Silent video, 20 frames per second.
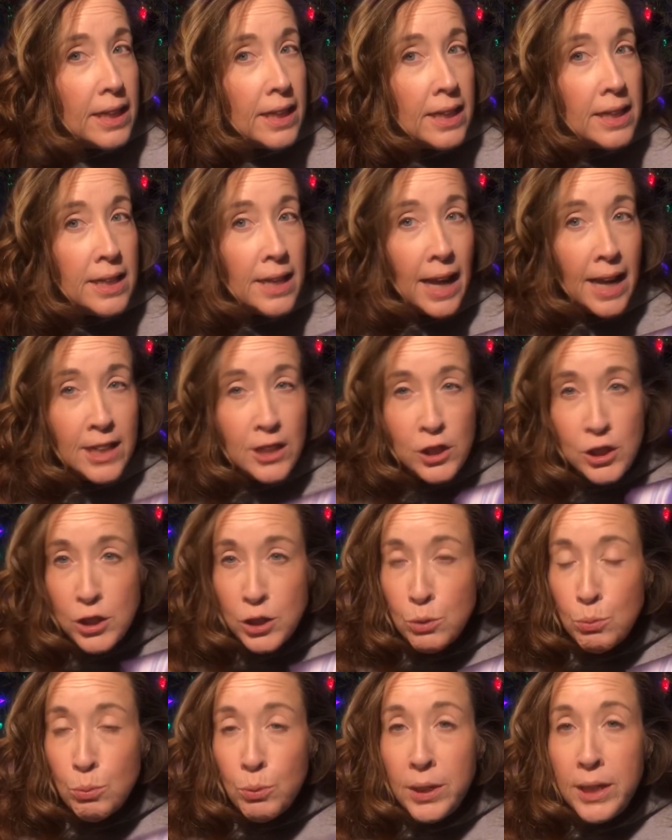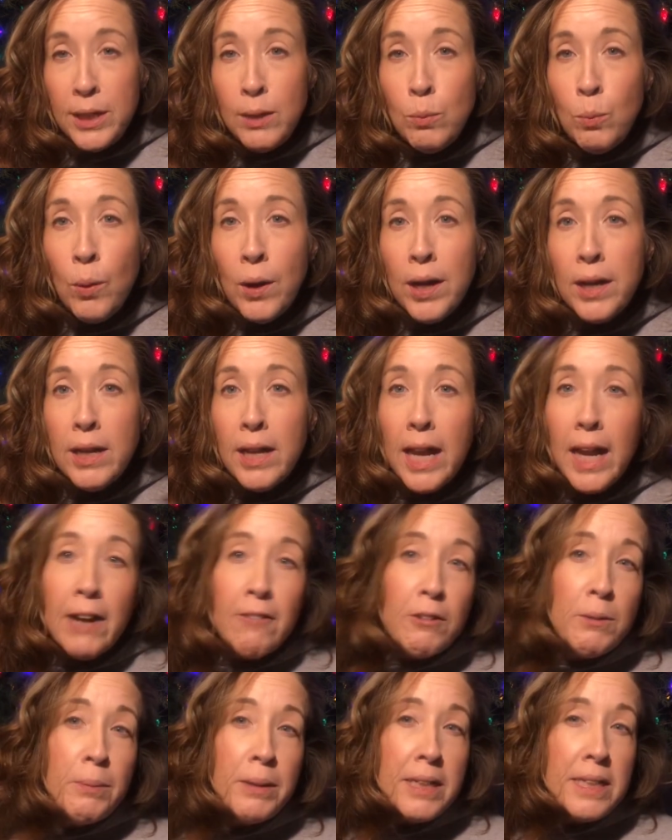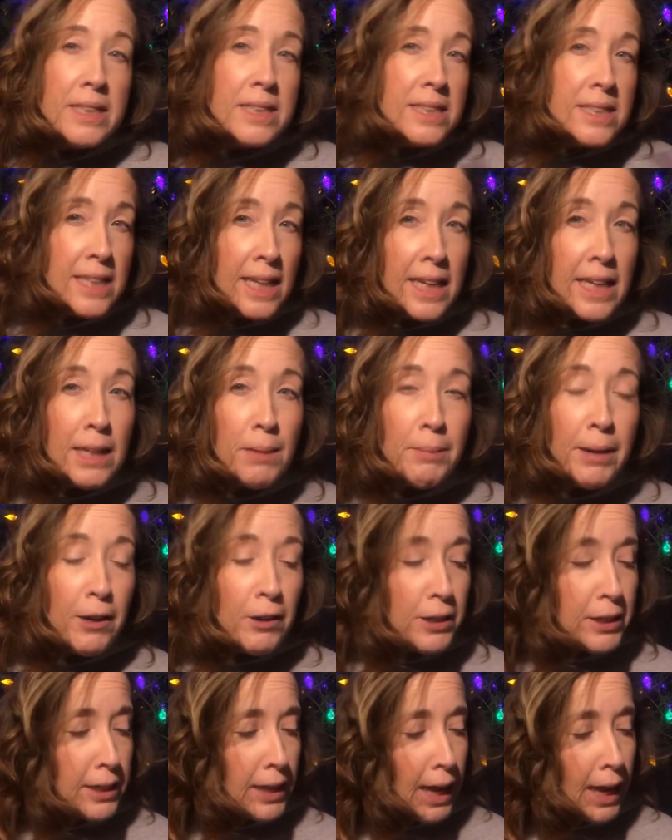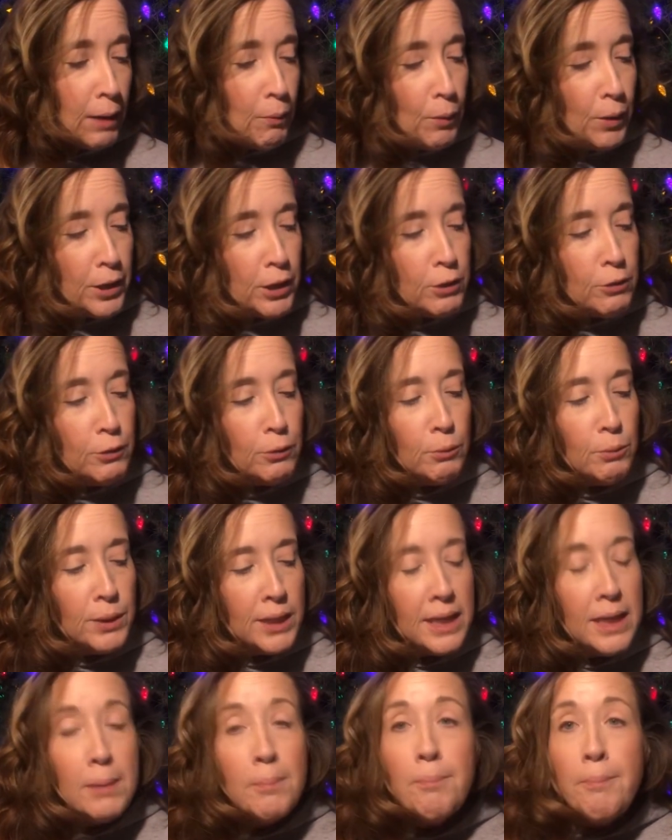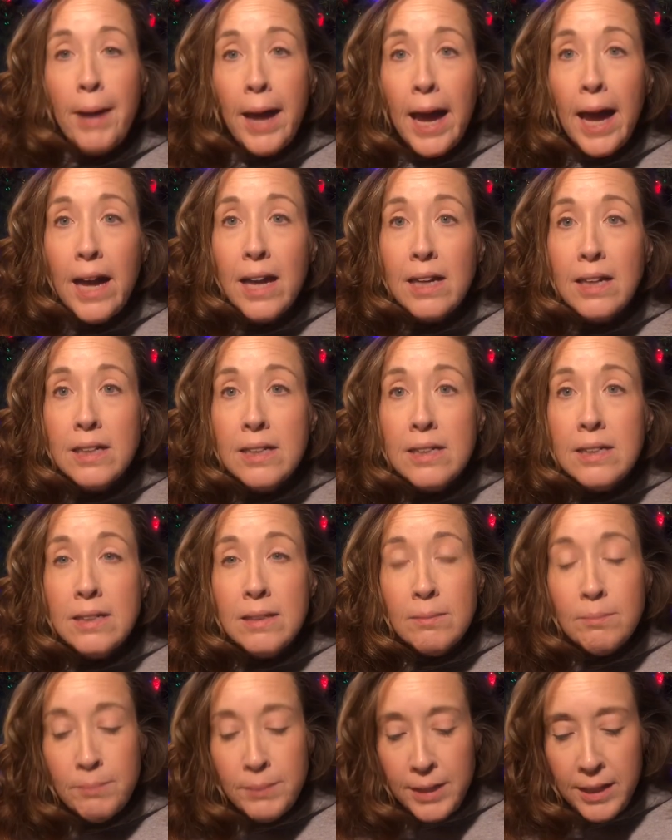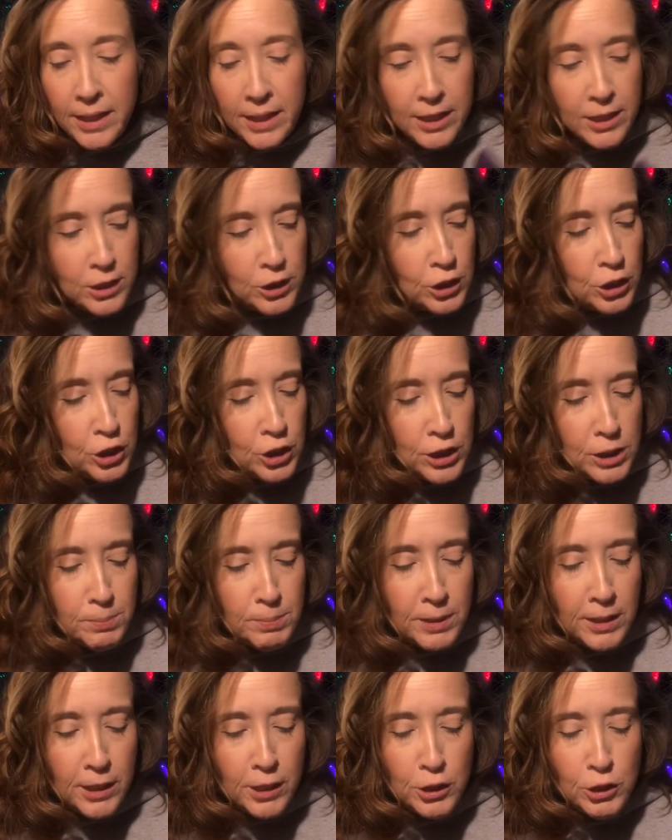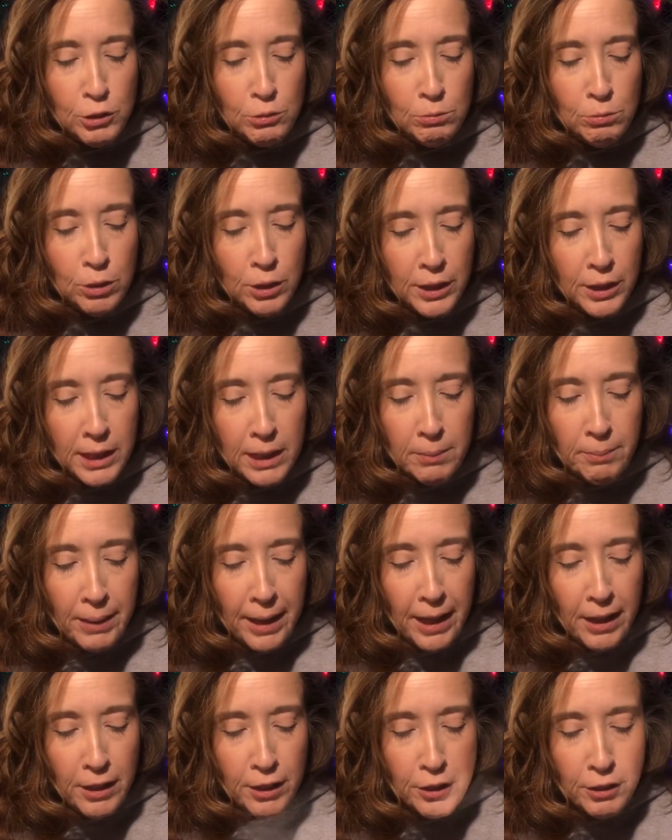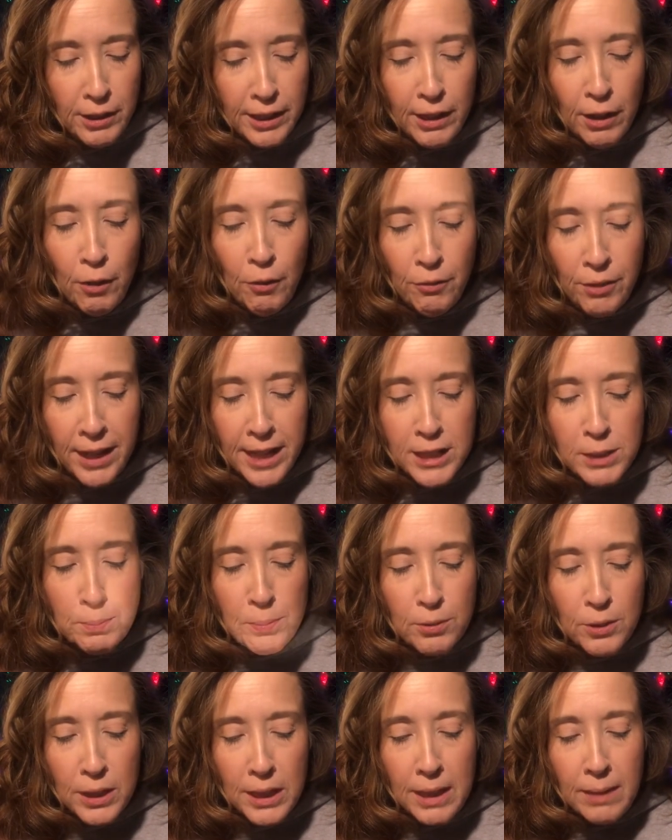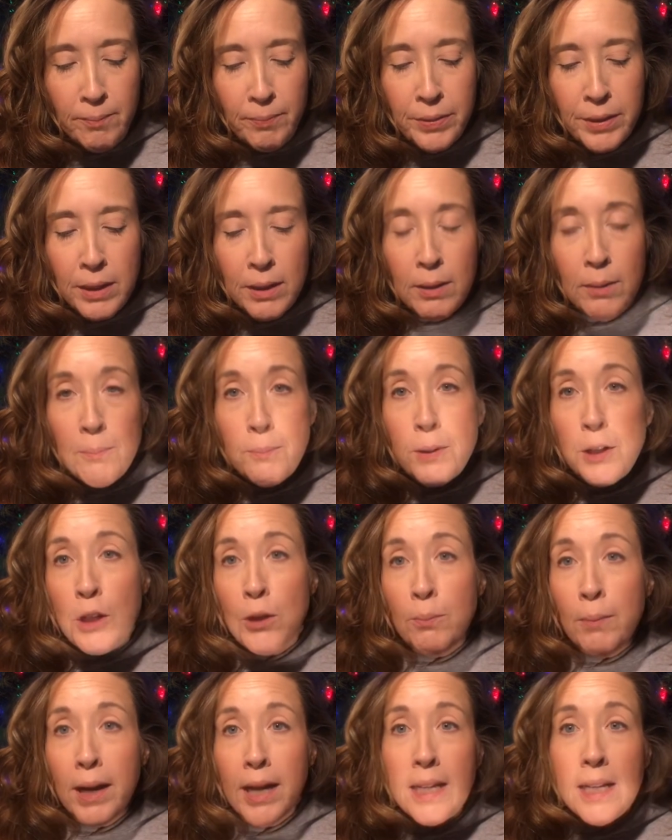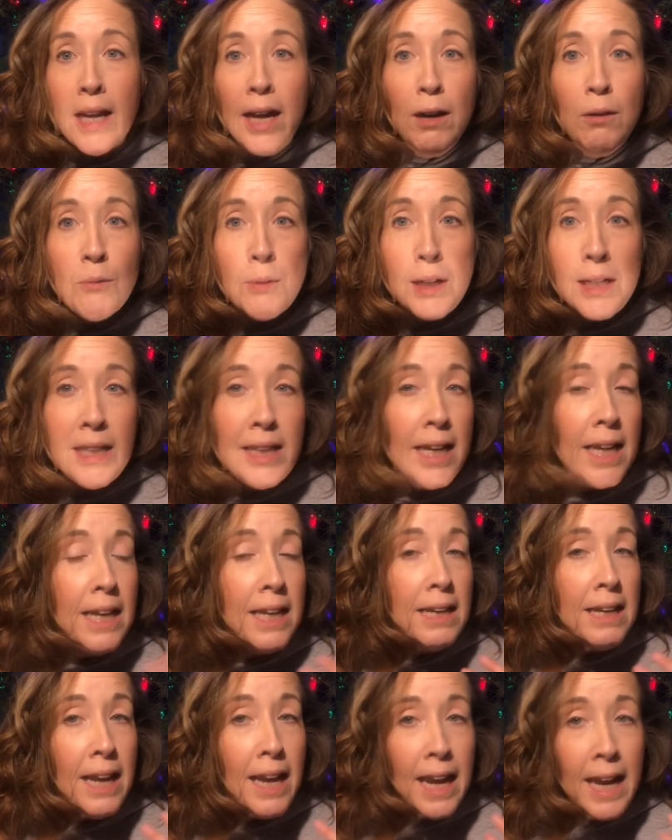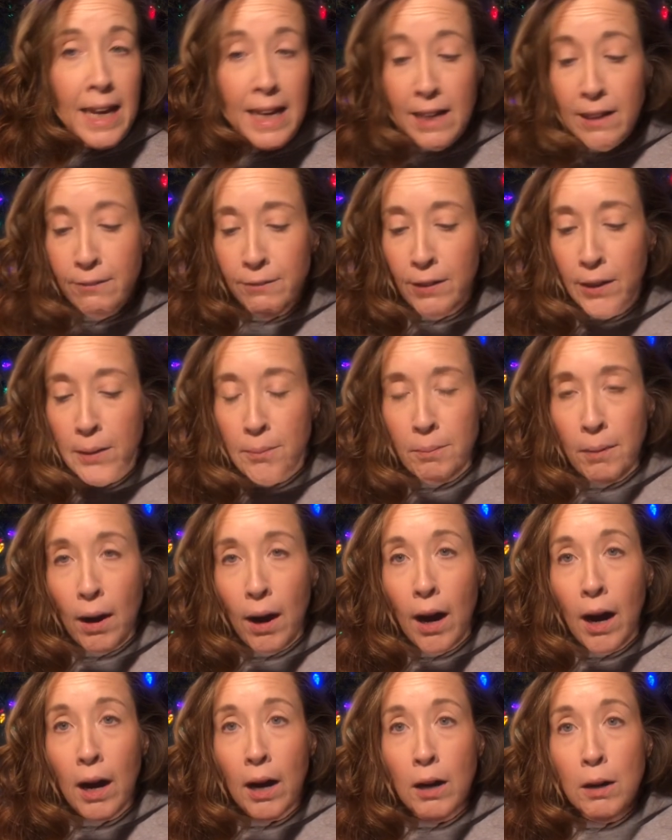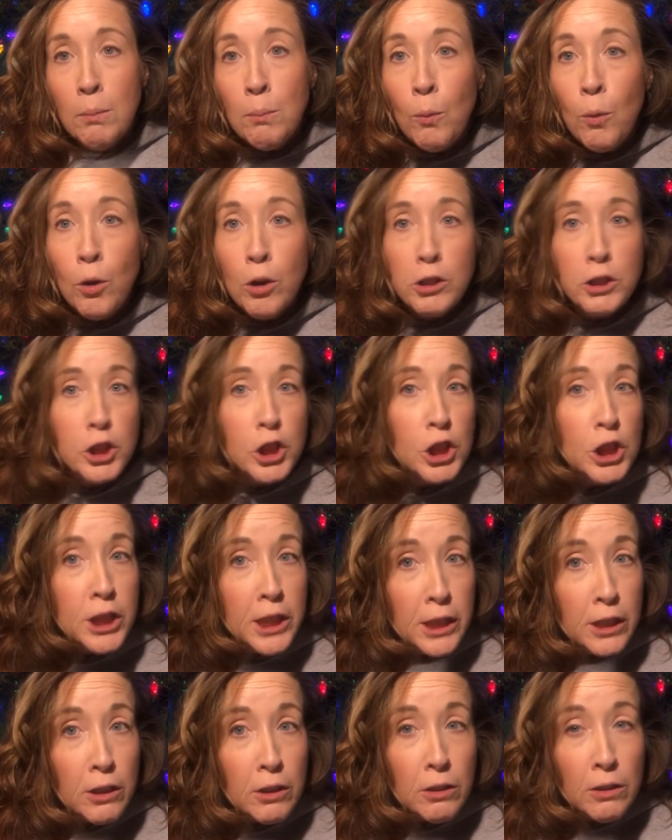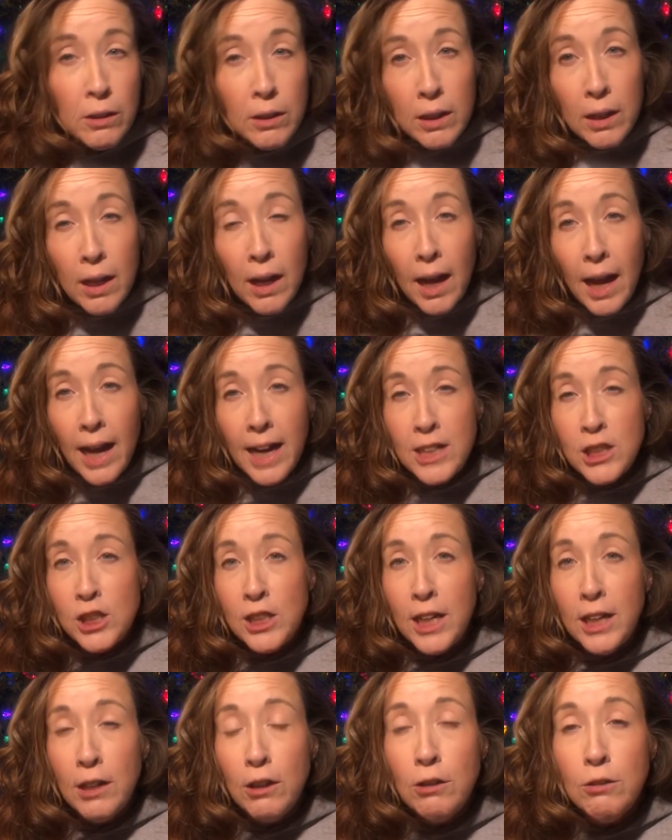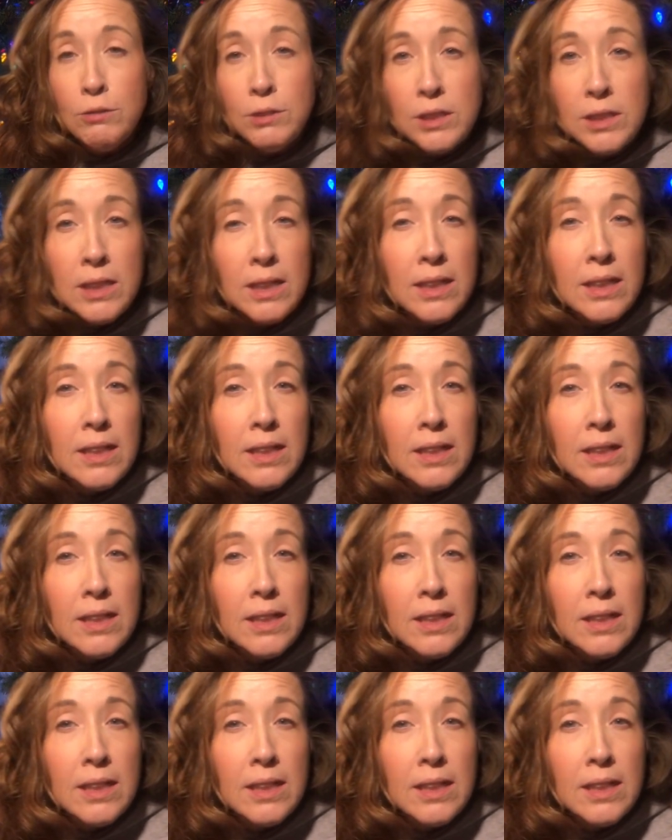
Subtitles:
And not just read what everybody is saying about it. I want you to read the back, because just because you look at a palette and you're like, oh, that's pretty, but you might not read that 8 of them are more sheer eyeshadows